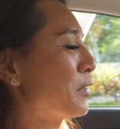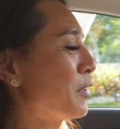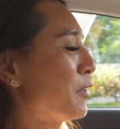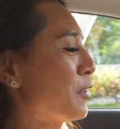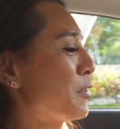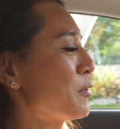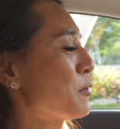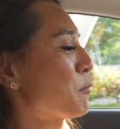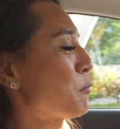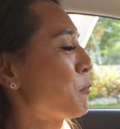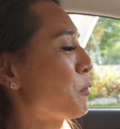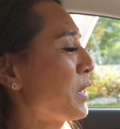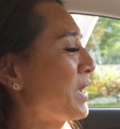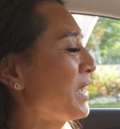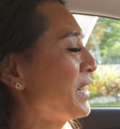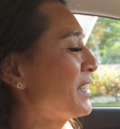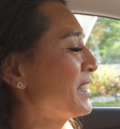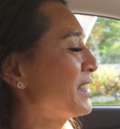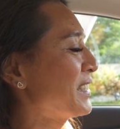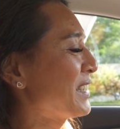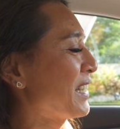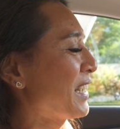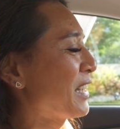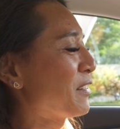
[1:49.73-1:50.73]
on
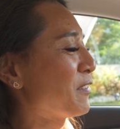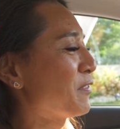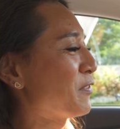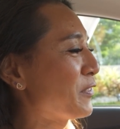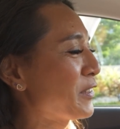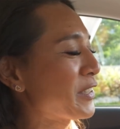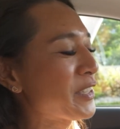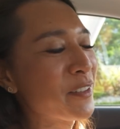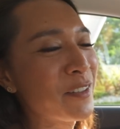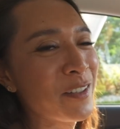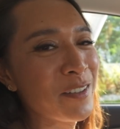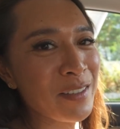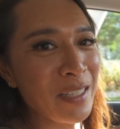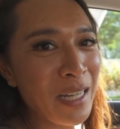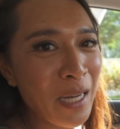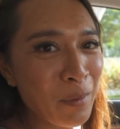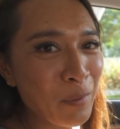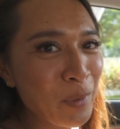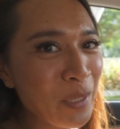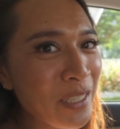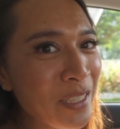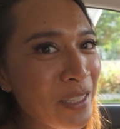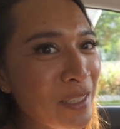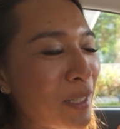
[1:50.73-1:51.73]
Waze and figure out how
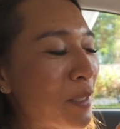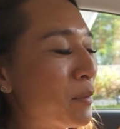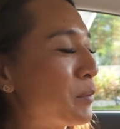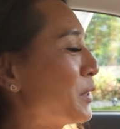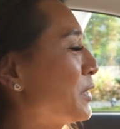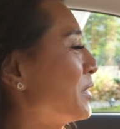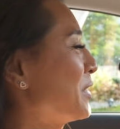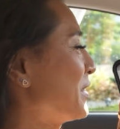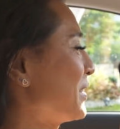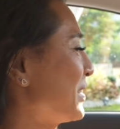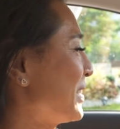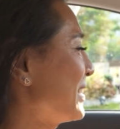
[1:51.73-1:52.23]
many kilometers